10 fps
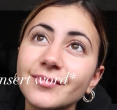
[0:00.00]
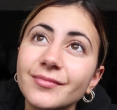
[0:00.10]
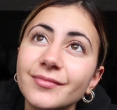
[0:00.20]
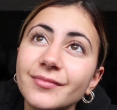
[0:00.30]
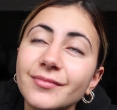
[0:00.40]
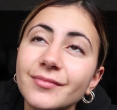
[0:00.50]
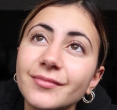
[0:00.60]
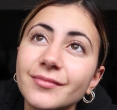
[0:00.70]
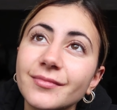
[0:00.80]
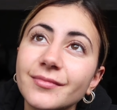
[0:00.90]

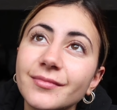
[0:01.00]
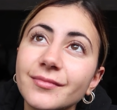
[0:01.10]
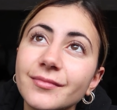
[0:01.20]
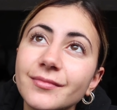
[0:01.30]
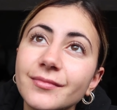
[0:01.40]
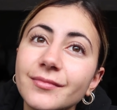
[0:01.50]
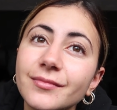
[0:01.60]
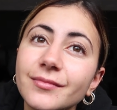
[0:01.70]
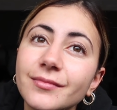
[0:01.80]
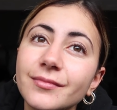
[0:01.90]
reminiscent, I will
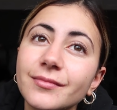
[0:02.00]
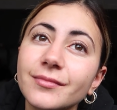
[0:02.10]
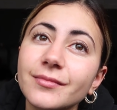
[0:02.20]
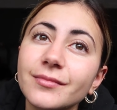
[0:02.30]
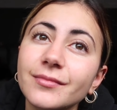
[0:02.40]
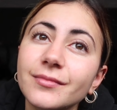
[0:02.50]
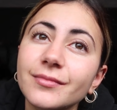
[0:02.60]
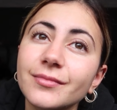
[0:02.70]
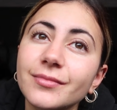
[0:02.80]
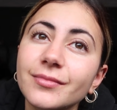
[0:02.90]
say, because last
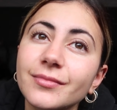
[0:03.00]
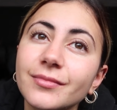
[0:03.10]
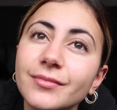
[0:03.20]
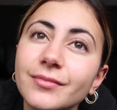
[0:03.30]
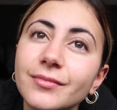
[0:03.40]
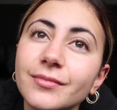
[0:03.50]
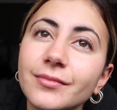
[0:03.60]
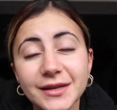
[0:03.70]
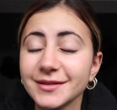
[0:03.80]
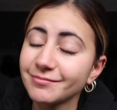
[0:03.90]
year, due to
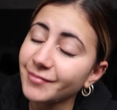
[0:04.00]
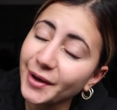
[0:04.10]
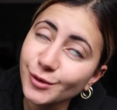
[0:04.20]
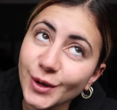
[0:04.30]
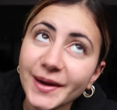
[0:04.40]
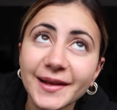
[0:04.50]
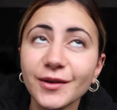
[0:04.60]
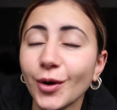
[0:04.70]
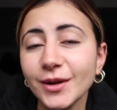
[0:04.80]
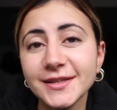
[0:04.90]
COVID, my
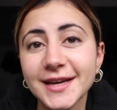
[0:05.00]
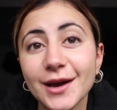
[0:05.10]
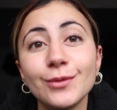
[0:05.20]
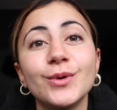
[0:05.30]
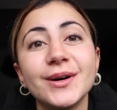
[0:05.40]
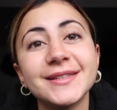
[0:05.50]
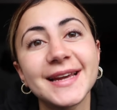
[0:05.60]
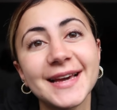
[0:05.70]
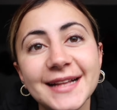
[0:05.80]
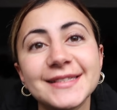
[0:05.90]
Australian holiday was
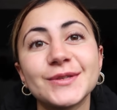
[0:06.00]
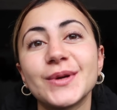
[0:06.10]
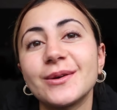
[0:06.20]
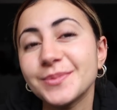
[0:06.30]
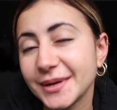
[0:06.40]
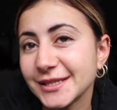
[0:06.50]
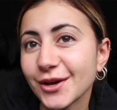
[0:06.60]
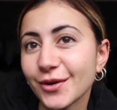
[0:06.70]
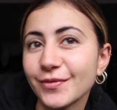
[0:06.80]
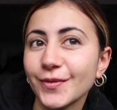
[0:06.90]
cancelled. I was meant to
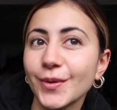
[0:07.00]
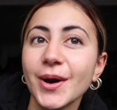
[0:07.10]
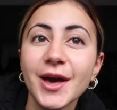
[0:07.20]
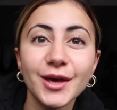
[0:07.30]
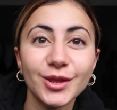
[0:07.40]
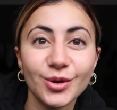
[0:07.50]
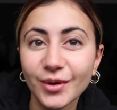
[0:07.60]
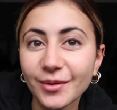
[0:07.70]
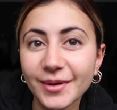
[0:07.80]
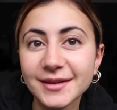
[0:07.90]
go for
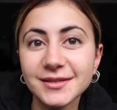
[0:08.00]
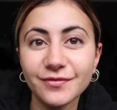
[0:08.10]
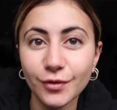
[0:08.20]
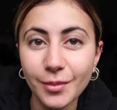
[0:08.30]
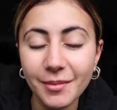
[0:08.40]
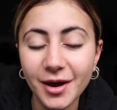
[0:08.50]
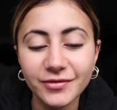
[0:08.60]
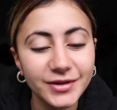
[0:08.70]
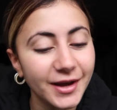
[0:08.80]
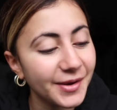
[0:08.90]
3 weeks for my
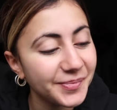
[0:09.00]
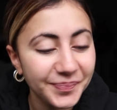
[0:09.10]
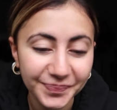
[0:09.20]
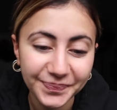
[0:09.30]
birthday,